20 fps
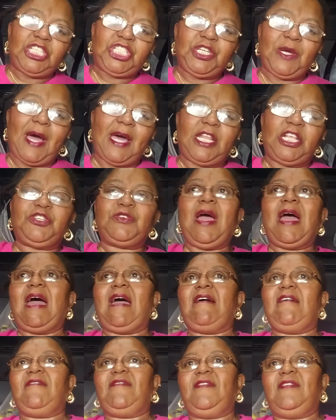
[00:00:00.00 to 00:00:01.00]
you how to
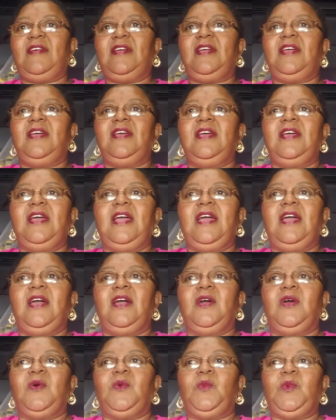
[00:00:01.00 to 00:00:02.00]
drive,
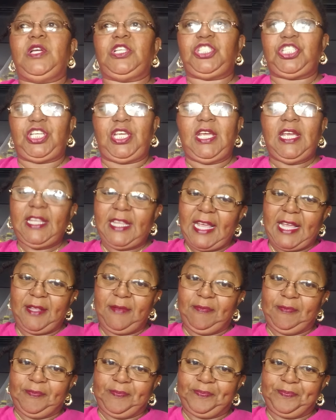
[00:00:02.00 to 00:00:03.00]
which he did.
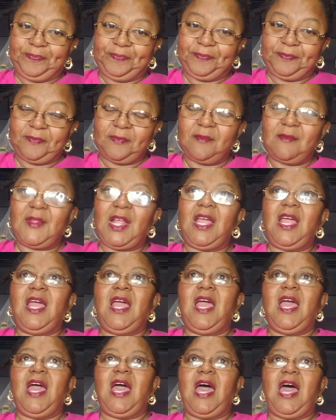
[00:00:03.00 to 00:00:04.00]

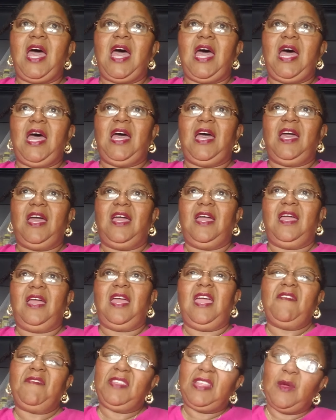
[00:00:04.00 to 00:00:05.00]

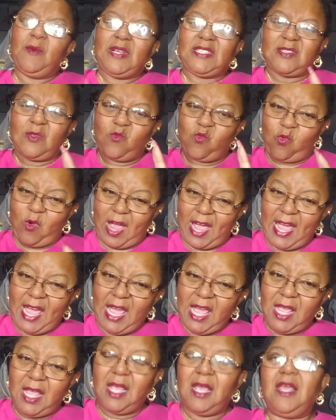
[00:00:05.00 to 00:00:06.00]
Everything wasn't
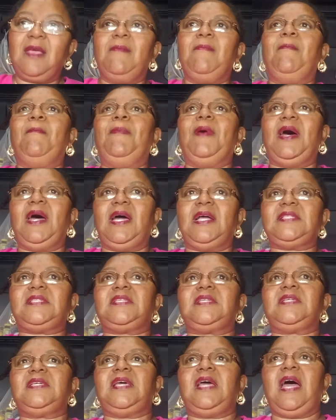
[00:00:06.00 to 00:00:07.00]
right,
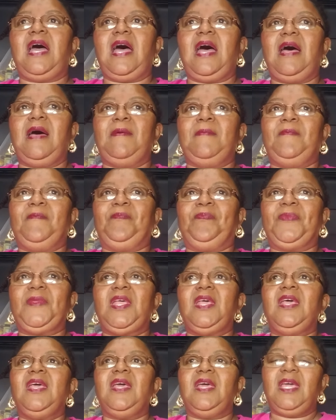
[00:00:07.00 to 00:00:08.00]
but
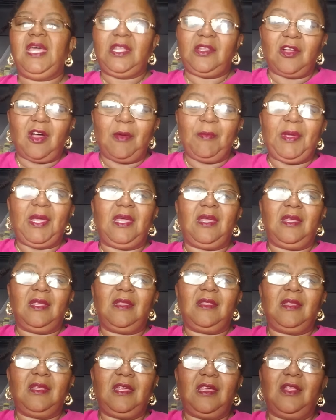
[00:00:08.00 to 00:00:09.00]
he taught me,
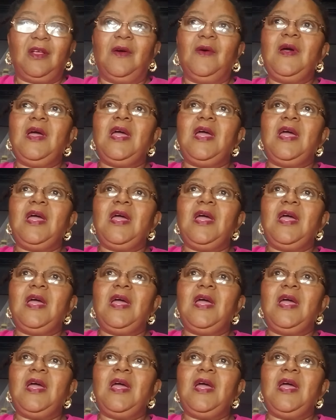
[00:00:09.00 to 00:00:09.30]
you know,